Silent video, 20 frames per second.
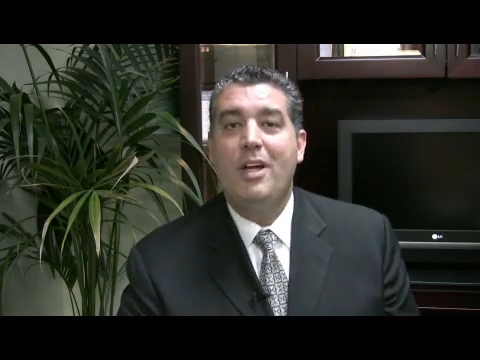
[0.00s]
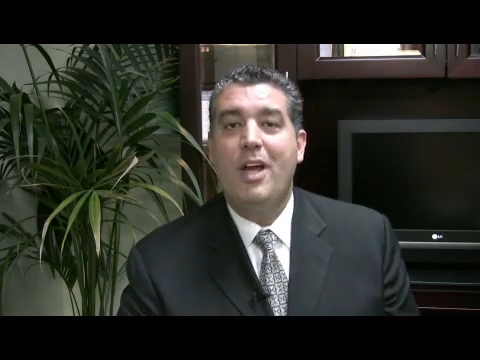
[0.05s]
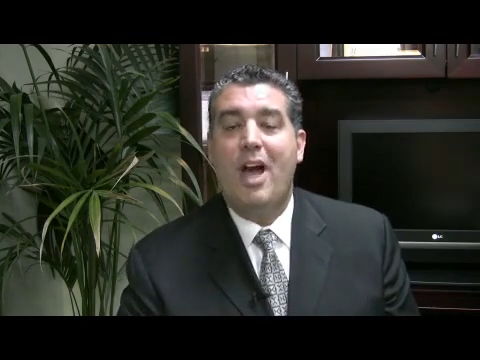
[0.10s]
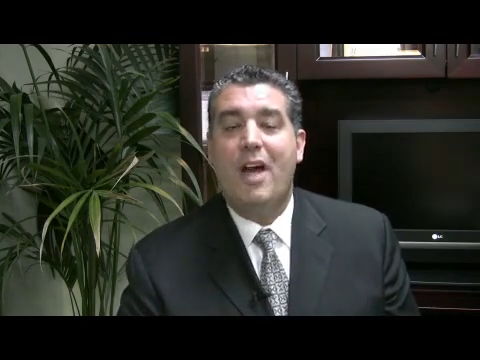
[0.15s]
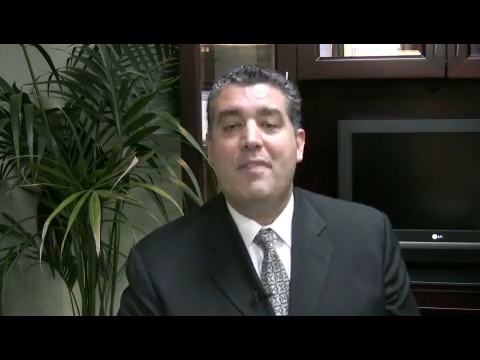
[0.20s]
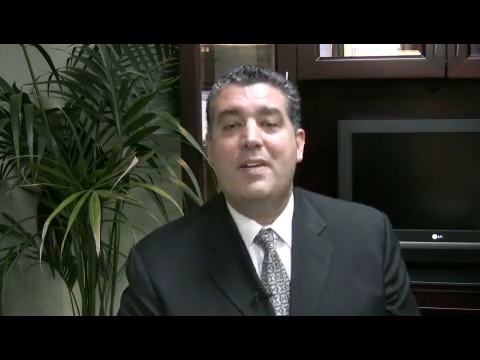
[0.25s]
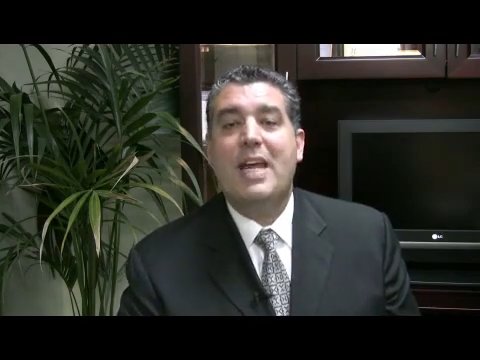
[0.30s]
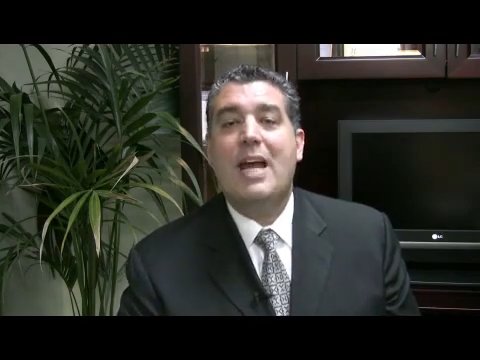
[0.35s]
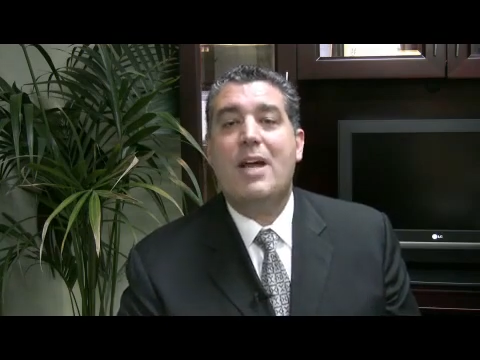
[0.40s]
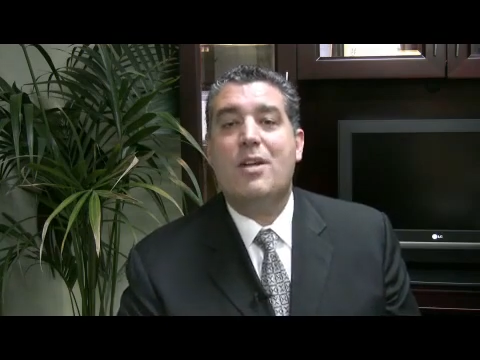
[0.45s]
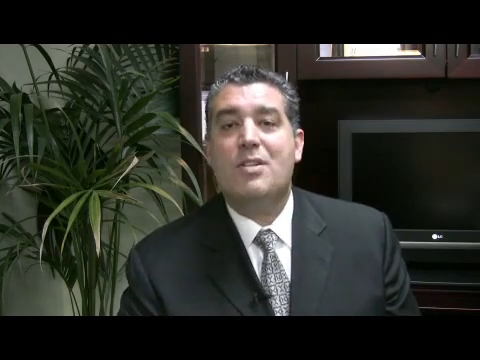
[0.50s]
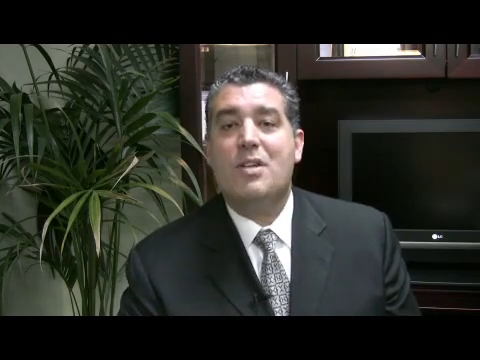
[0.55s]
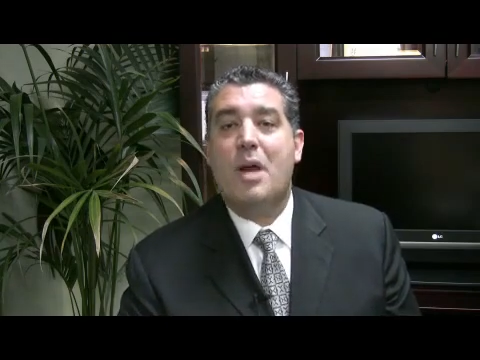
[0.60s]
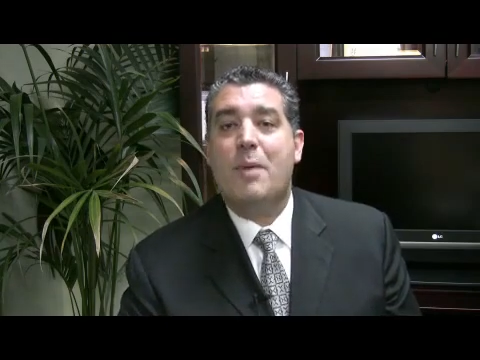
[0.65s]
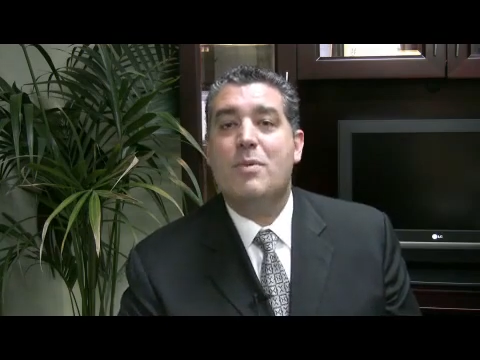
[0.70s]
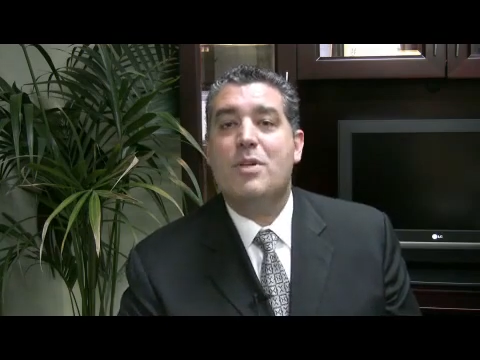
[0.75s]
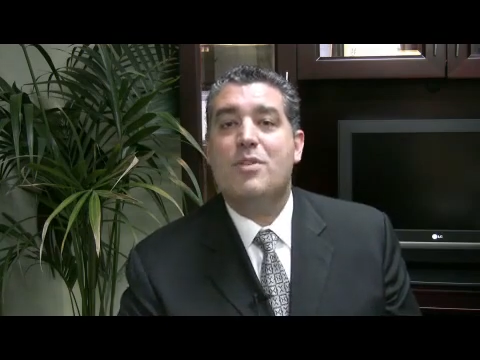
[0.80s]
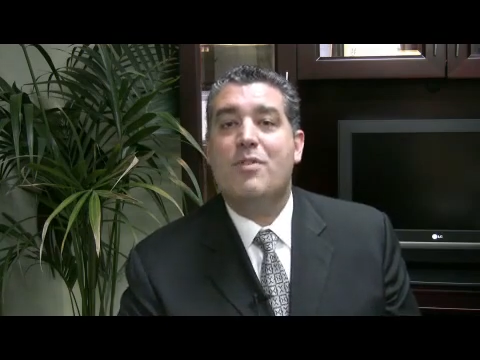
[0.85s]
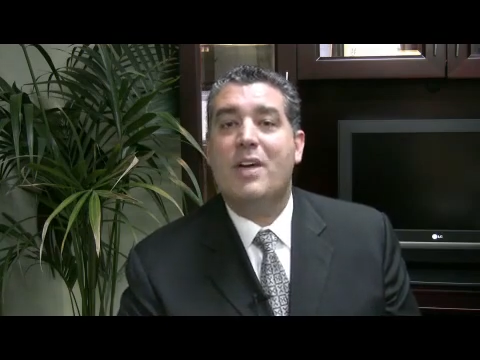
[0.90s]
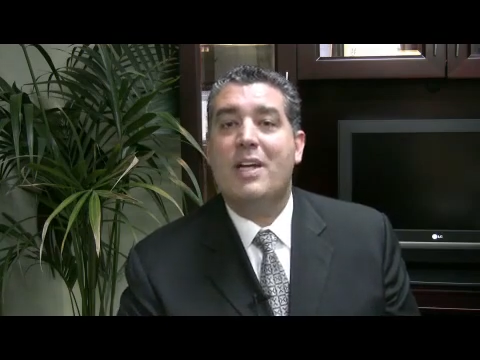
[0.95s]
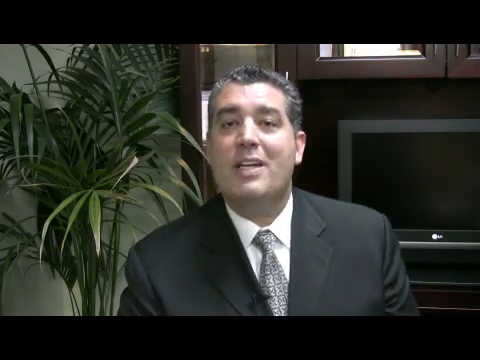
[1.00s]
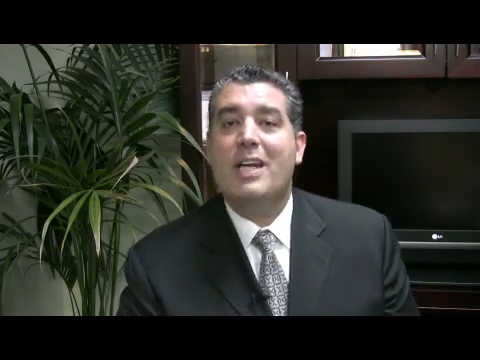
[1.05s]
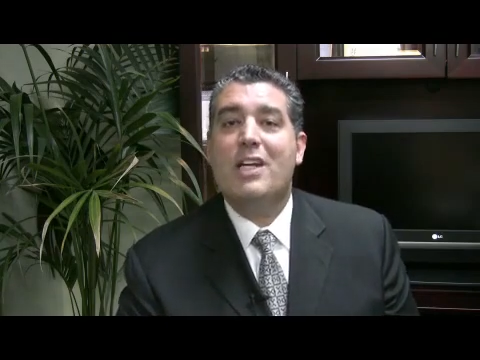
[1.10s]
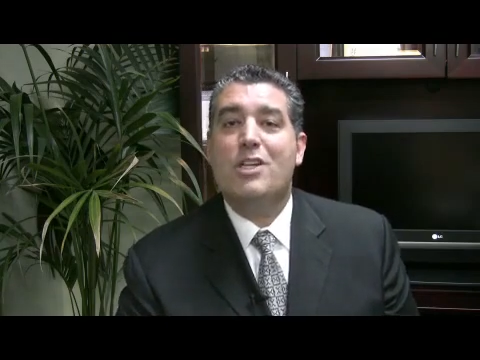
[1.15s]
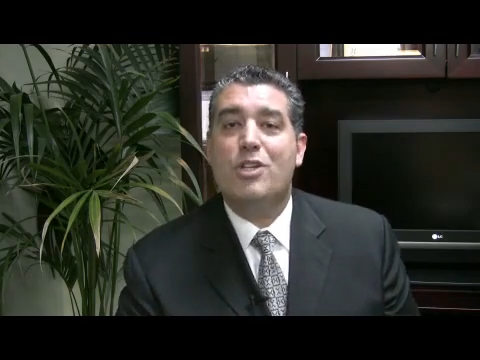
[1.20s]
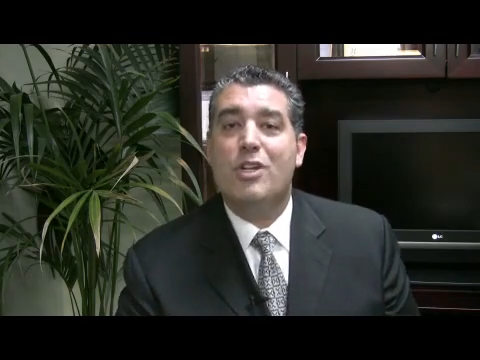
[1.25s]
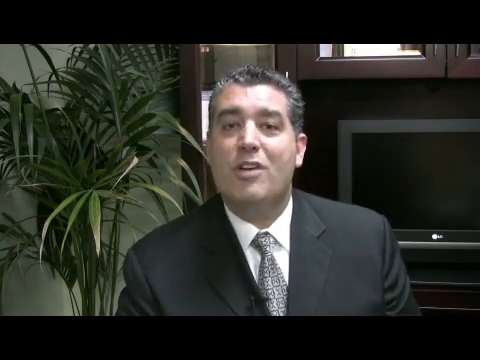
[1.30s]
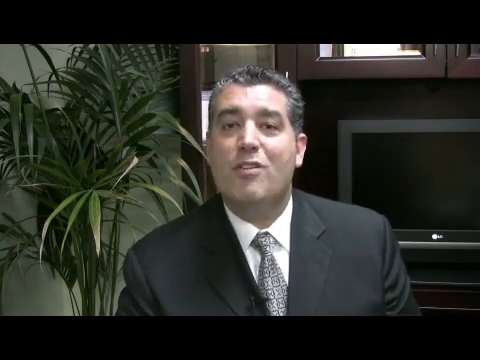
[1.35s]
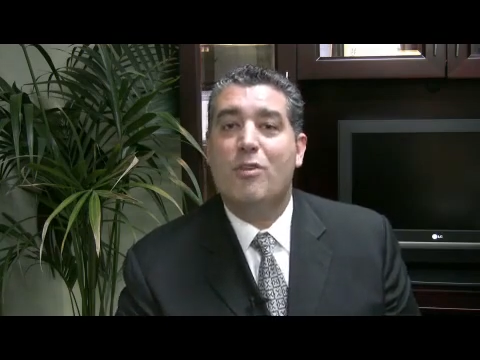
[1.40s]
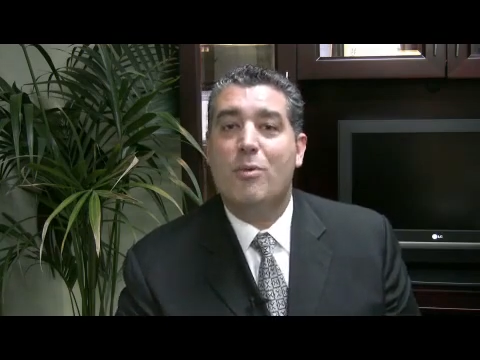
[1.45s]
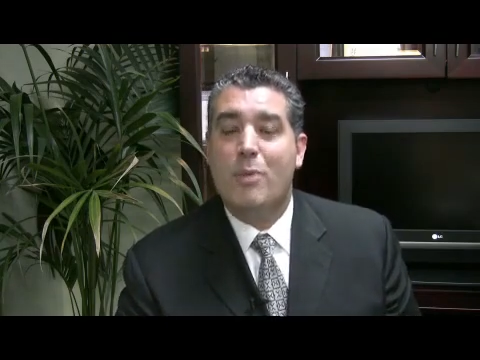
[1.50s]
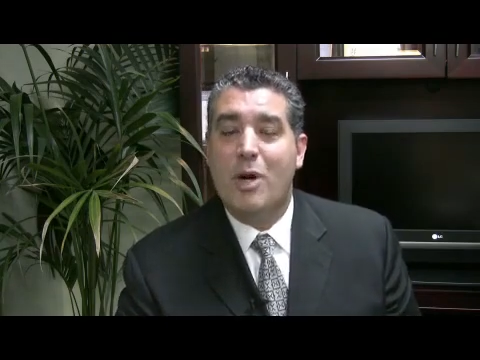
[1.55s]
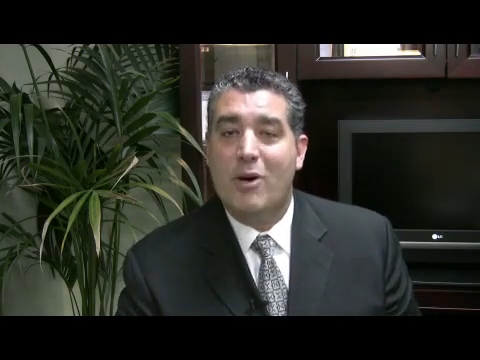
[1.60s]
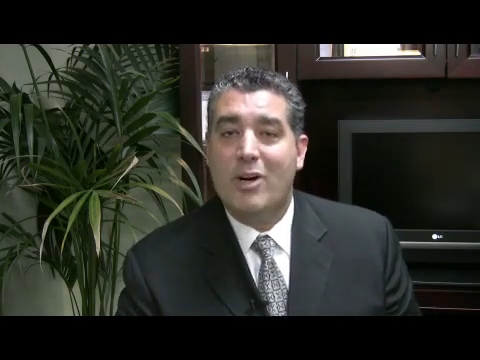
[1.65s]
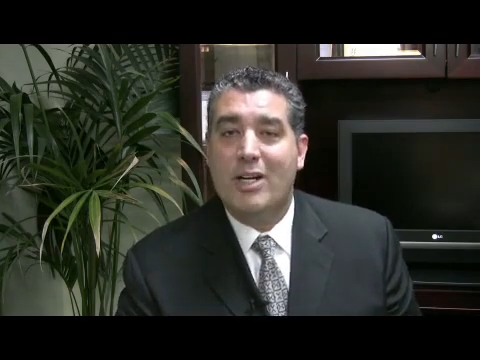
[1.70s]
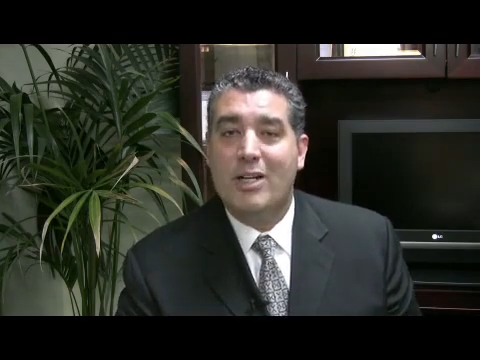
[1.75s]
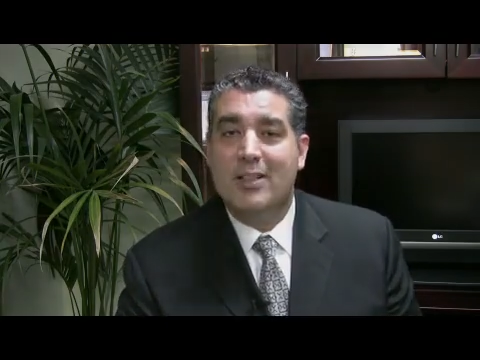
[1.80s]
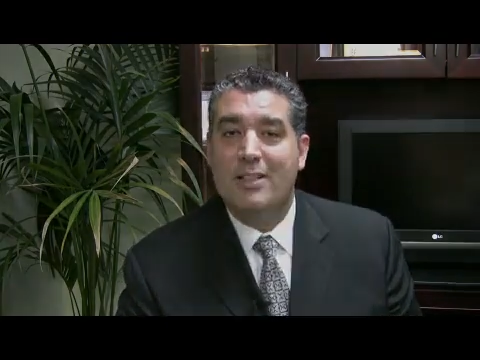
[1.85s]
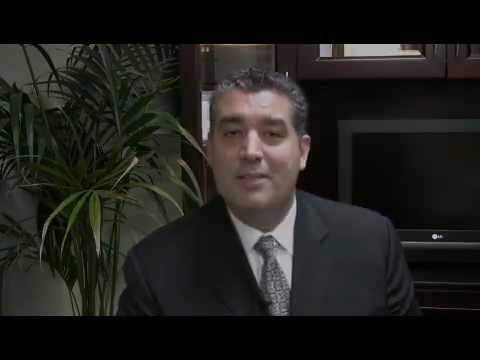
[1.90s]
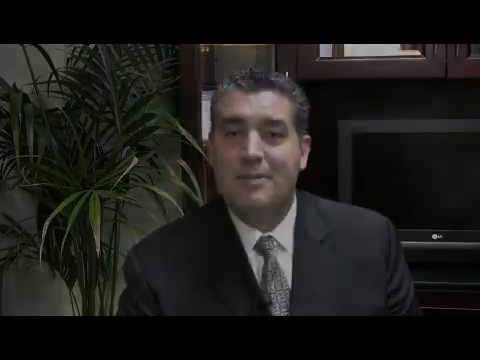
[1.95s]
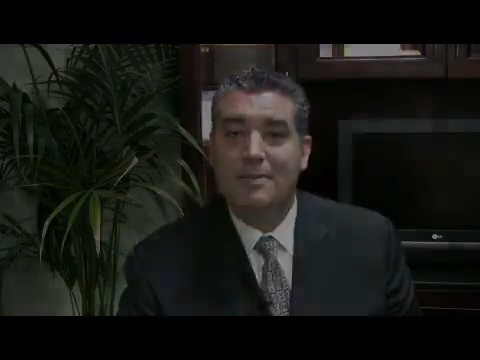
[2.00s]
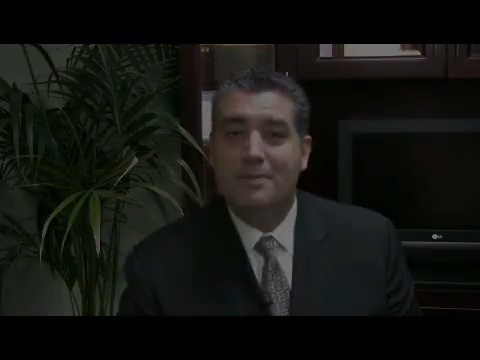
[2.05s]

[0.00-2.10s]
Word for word: of the Alzheimer's Foundation of America.